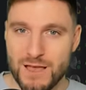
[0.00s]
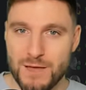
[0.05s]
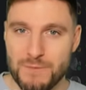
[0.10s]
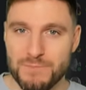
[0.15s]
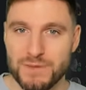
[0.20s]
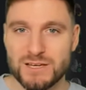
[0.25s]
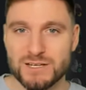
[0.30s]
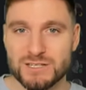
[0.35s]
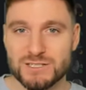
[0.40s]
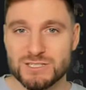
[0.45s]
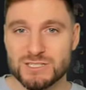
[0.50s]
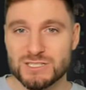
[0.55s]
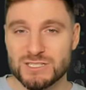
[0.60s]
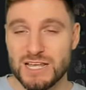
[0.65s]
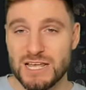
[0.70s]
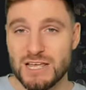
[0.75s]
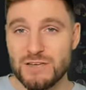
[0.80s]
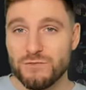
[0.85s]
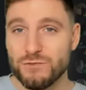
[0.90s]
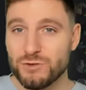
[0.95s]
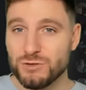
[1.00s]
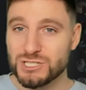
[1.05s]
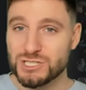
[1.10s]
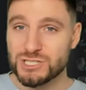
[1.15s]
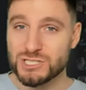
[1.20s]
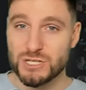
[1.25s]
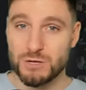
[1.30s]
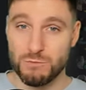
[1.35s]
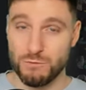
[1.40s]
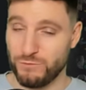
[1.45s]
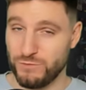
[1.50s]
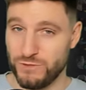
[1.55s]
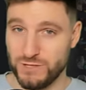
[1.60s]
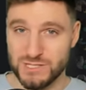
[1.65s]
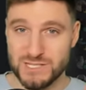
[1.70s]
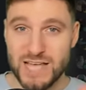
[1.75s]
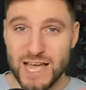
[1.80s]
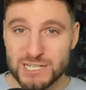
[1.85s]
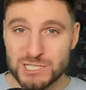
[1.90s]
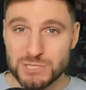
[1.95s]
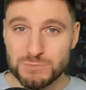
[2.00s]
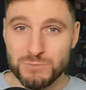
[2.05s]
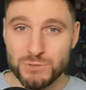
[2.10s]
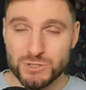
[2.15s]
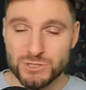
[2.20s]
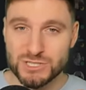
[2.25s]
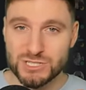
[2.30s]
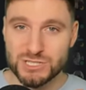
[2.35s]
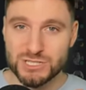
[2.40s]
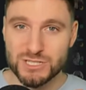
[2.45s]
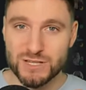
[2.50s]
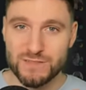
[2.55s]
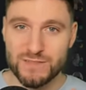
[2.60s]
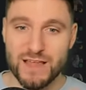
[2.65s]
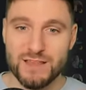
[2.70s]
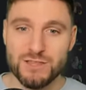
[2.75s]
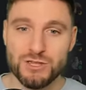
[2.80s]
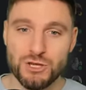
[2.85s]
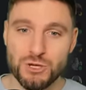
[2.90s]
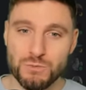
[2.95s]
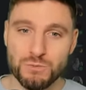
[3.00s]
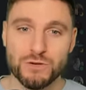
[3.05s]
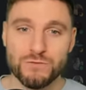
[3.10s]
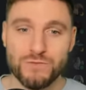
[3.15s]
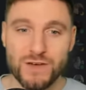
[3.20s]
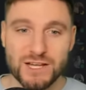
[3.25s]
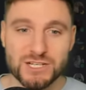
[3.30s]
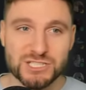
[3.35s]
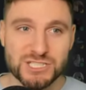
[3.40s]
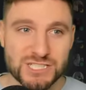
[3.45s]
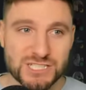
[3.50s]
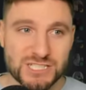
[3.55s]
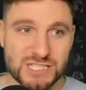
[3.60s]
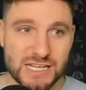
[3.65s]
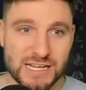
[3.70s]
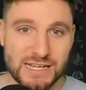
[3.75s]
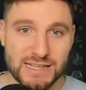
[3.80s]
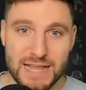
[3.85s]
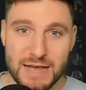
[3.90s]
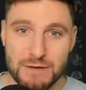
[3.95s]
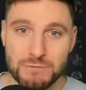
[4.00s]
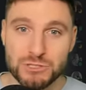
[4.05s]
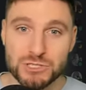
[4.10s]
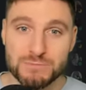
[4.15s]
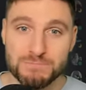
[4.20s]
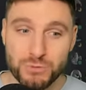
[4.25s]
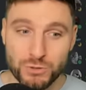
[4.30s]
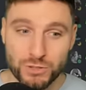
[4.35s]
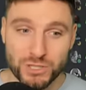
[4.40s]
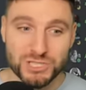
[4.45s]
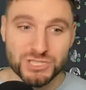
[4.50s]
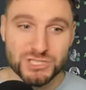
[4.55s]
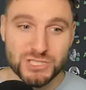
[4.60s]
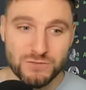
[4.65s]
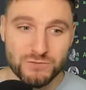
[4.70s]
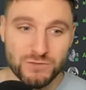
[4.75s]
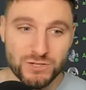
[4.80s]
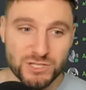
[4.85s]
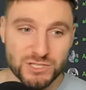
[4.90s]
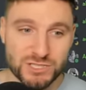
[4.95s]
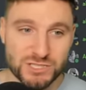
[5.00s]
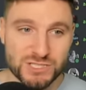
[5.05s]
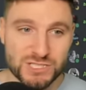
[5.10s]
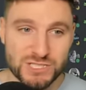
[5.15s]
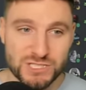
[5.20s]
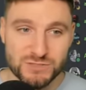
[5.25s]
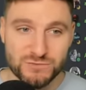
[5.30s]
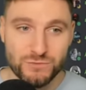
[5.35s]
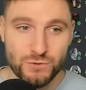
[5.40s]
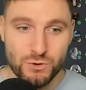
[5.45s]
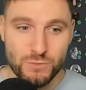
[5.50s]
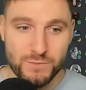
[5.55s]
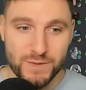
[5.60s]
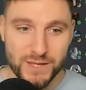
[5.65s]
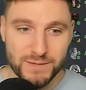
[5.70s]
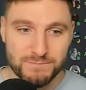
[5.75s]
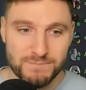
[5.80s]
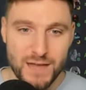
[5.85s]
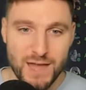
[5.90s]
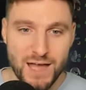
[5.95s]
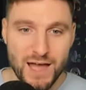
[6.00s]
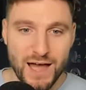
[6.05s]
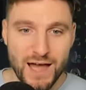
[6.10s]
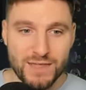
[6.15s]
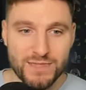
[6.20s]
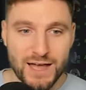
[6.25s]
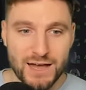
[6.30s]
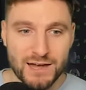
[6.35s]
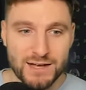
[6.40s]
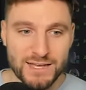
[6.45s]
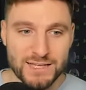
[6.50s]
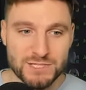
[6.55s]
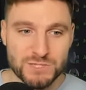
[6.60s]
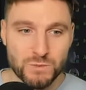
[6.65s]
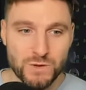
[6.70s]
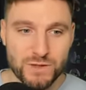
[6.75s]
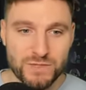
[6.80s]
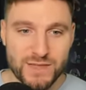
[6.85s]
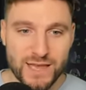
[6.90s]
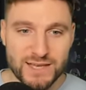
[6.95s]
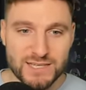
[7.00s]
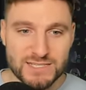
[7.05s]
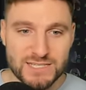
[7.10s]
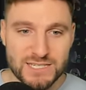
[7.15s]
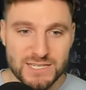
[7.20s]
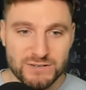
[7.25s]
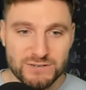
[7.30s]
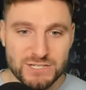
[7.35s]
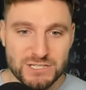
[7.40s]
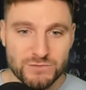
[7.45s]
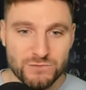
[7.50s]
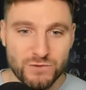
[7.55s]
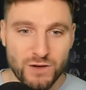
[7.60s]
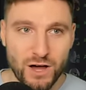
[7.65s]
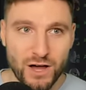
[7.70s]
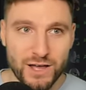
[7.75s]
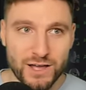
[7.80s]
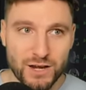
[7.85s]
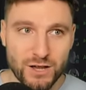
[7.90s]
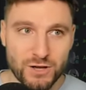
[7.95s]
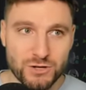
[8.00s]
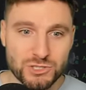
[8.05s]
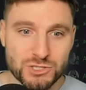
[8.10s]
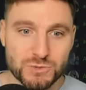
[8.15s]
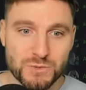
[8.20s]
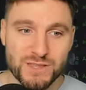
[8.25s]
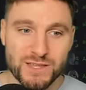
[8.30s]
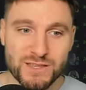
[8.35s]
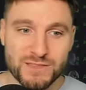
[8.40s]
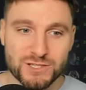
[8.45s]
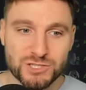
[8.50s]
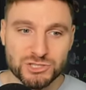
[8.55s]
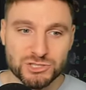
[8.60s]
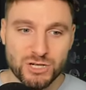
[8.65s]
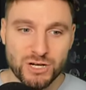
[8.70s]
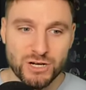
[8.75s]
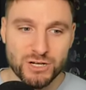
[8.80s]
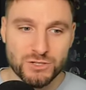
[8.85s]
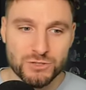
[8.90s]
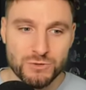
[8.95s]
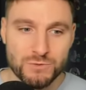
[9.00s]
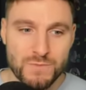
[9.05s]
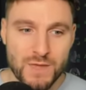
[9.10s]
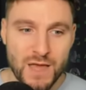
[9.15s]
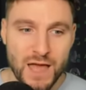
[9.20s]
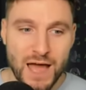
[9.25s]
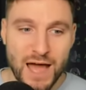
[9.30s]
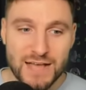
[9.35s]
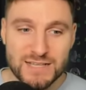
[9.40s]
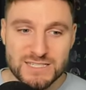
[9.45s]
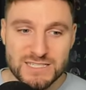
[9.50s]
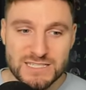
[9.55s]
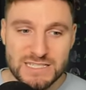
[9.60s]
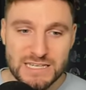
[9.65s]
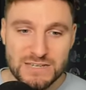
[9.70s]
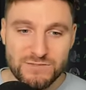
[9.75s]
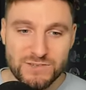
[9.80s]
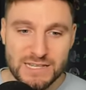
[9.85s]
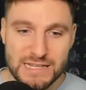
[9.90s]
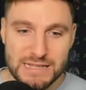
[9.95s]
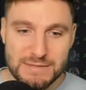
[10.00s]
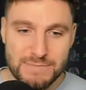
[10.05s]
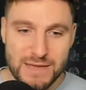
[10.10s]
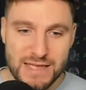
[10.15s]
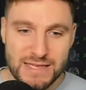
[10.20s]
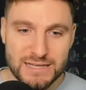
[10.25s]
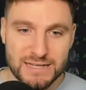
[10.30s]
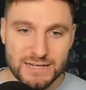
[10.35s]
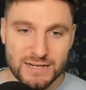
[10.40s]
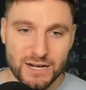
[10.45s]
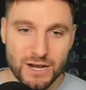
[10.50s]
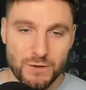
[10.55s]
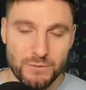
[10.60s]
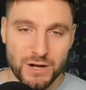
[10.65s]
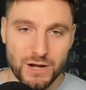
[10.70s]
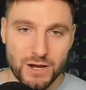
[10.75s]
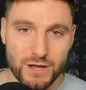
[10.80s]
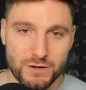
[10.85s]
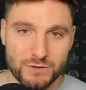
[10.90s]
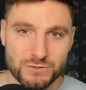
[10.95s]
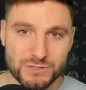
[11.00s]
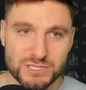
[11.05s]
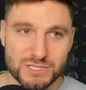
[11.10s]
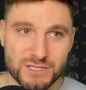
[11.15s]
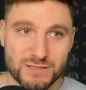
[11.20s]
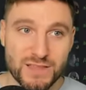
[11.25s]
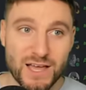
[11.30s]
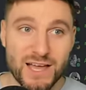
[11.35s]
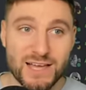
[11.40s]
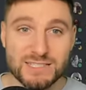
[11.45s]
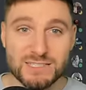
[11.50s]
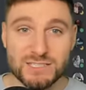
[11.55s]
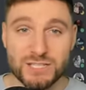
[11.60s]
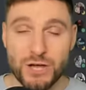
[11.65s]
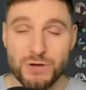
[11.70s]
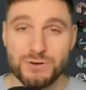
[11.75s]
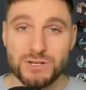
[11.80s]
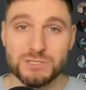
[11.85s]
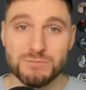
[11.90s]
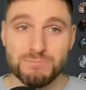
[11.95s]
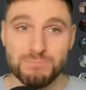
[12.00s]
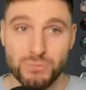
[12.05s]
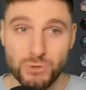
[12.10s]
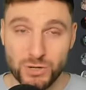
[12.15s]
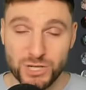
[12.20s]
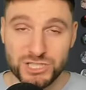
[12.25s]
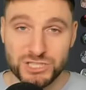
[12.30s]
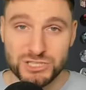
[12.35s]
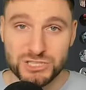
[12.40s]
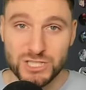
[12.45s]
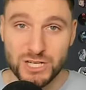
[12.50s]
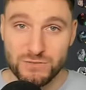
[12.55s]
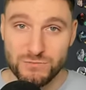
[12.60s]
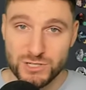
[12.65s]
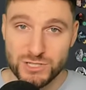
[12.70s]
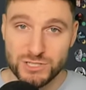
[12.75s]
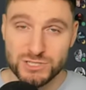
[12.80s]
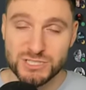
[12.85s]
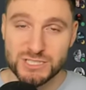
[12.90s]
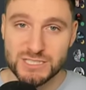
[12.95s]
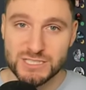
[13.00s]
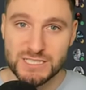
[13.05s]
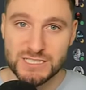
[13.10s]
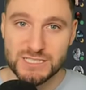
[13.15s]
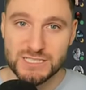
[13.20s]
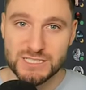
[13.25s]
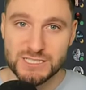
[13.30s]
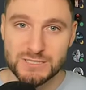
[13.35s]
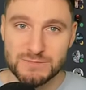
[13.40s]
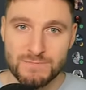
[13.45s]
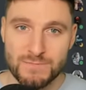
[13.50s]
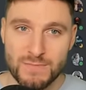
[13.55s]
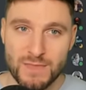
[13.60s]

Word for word: Because if you just go off the textbooks, then you would have actually seen there was bullish divergences forming. And that is with a series of higher lows within the triangle and C V D making lower lows. That is known as bullish divergences.